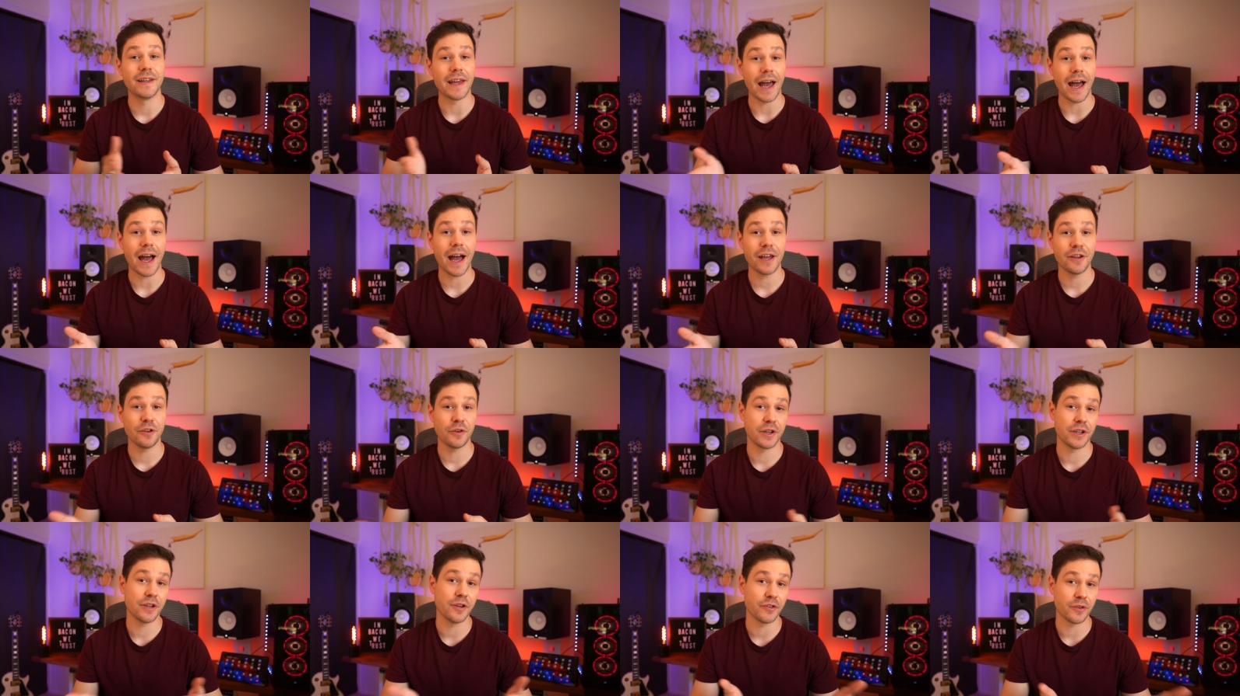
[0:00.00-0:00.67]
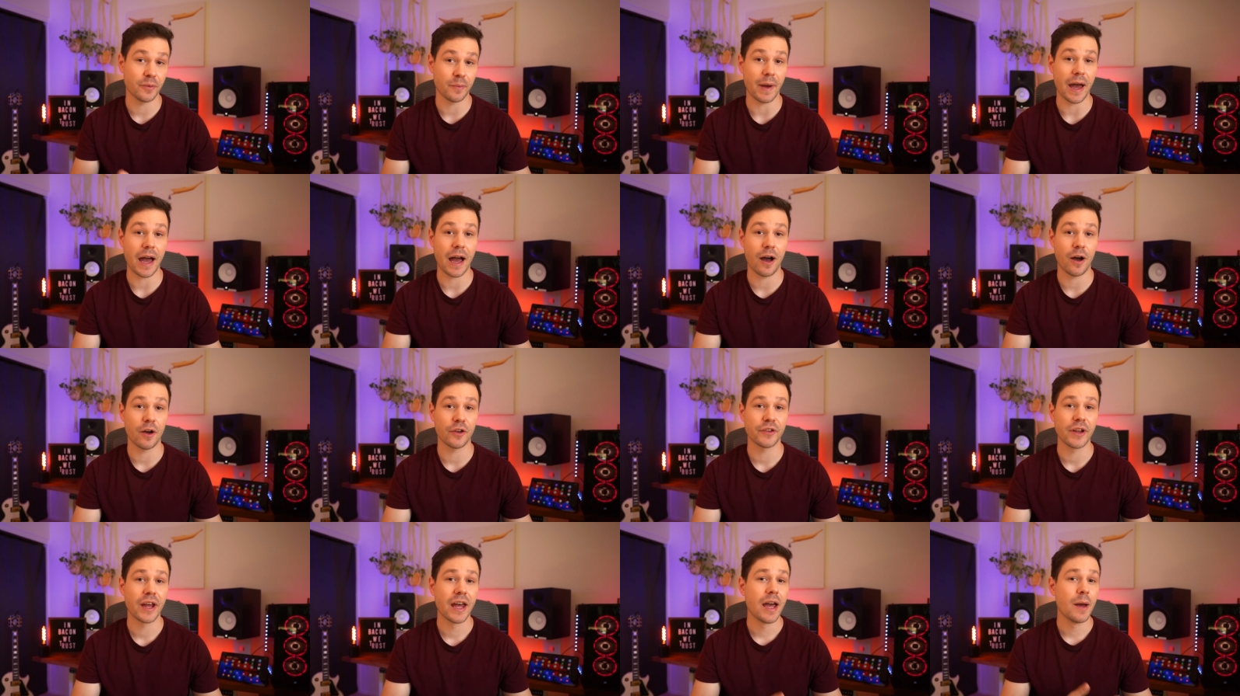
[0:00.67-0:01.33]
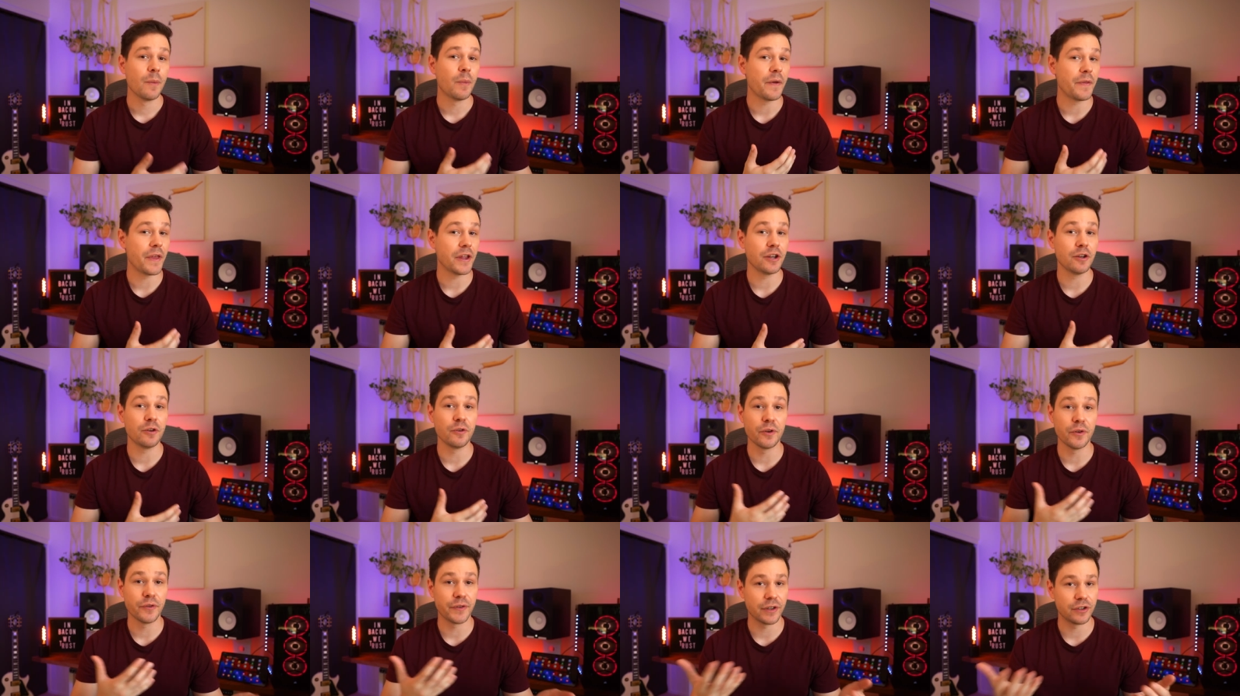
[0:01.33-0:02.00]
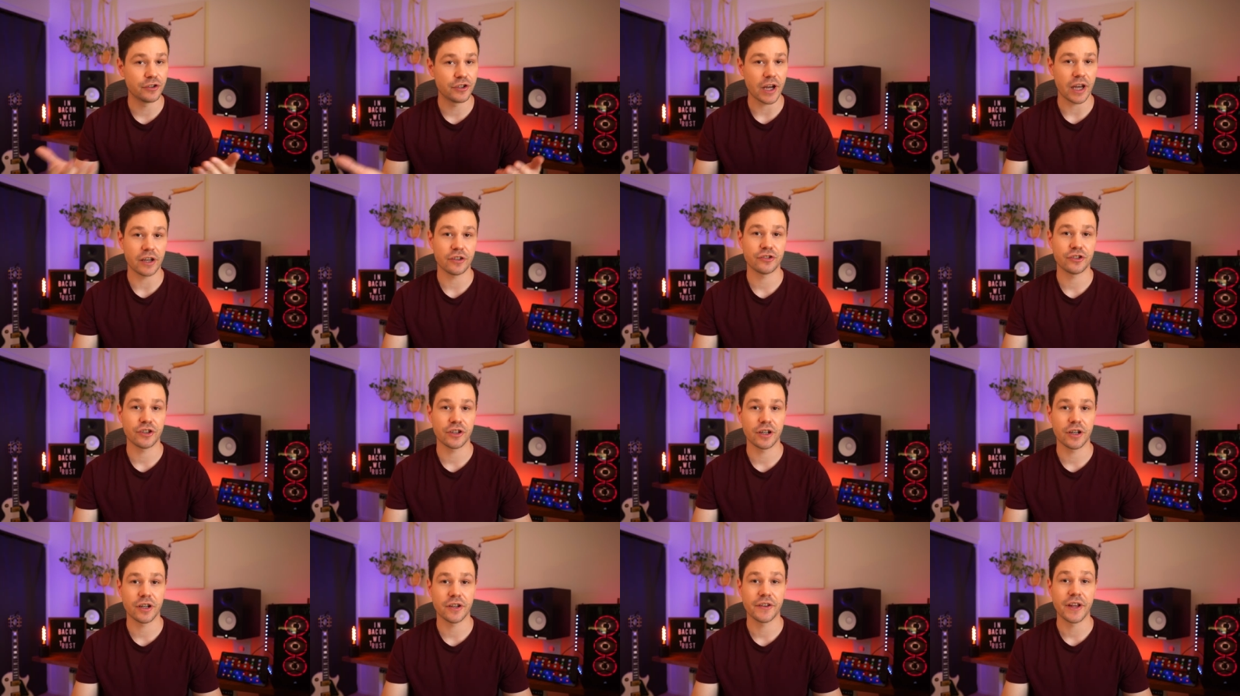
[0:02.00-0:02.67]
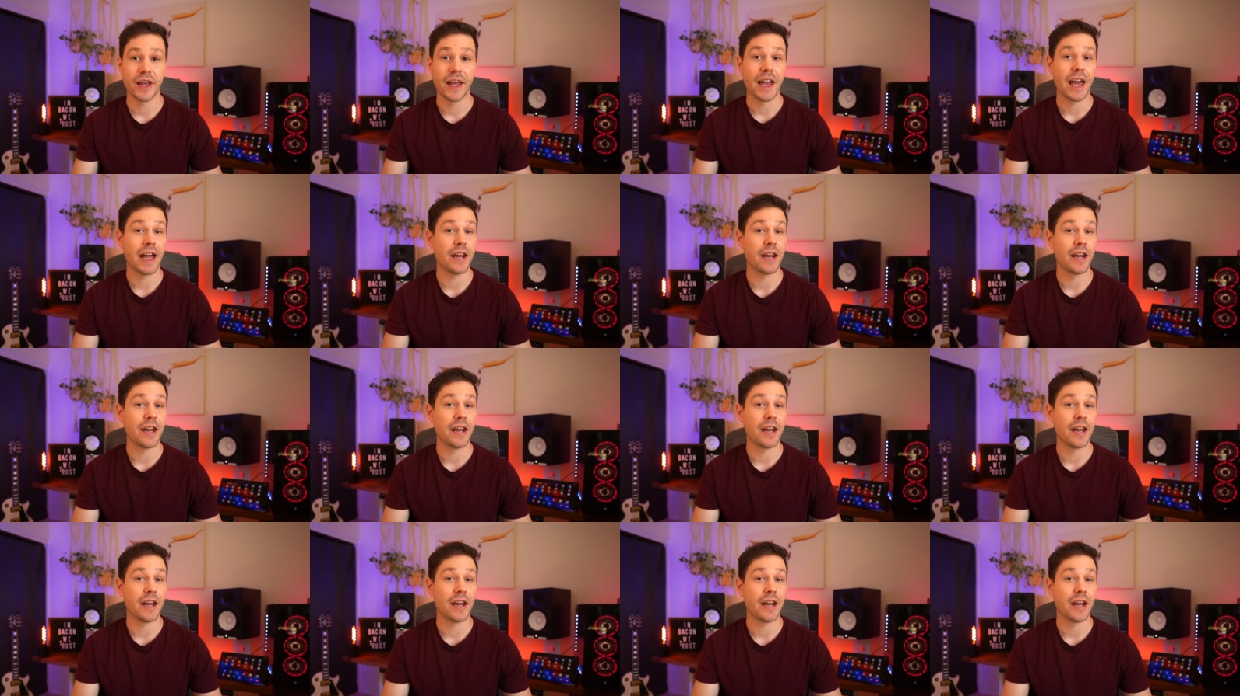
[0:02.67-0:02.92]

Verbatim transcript: Yeah, you can use a mouse, but then you lose the gestures,